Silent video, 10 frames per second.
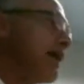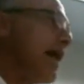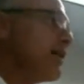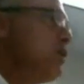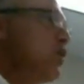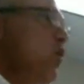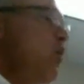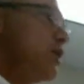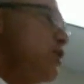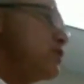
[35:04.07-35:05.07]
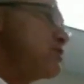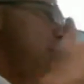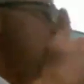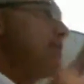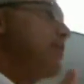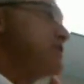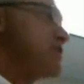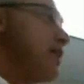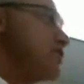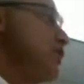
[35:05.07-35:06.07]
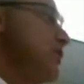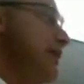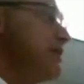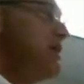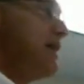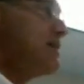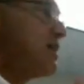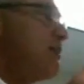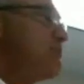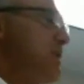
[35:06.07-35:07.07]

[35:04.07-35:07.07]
yet, what you should probably start doing is kind of